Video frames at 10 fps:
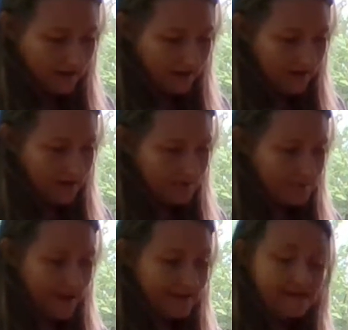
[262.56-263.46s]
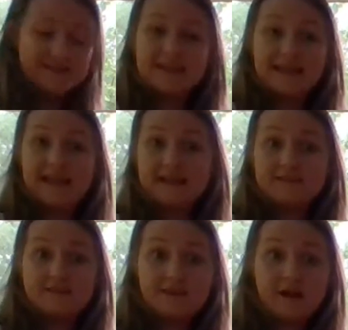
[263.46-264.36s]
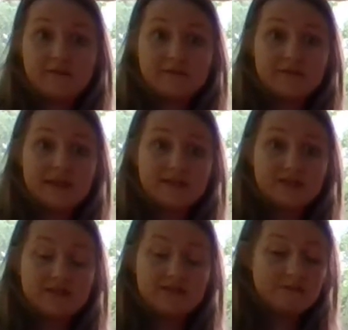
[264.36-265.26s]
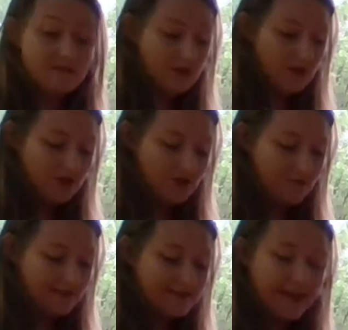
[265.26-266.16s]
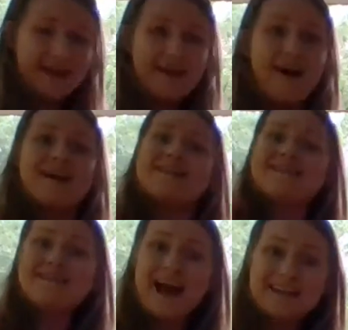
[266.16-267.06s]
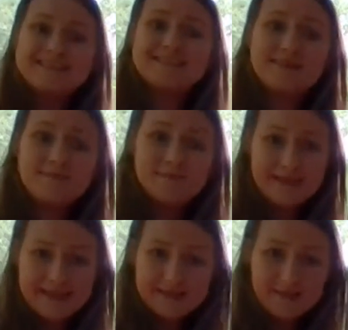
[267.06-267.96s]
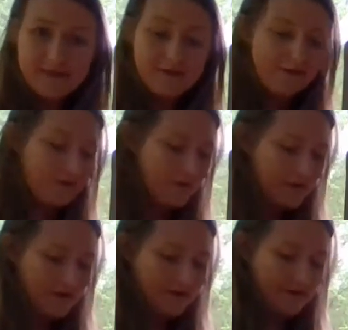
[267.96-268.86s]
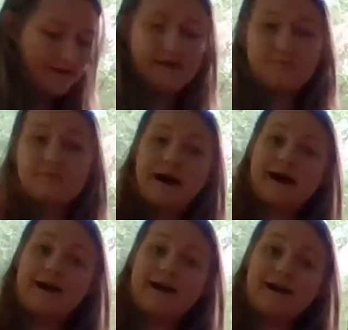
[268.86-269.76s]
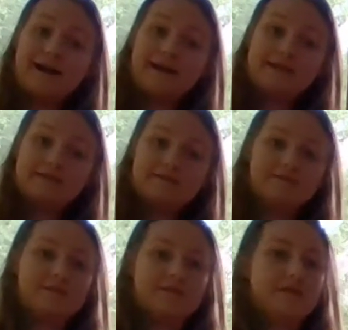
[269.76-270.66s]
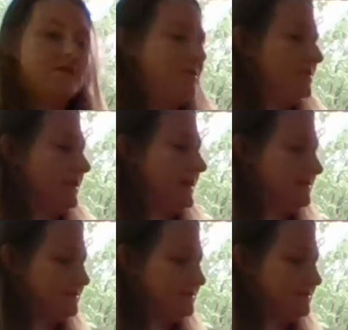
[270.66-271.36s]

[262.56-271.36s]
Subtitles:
And then to end the conversation, you might say, nice to meet you, and bye. Okay?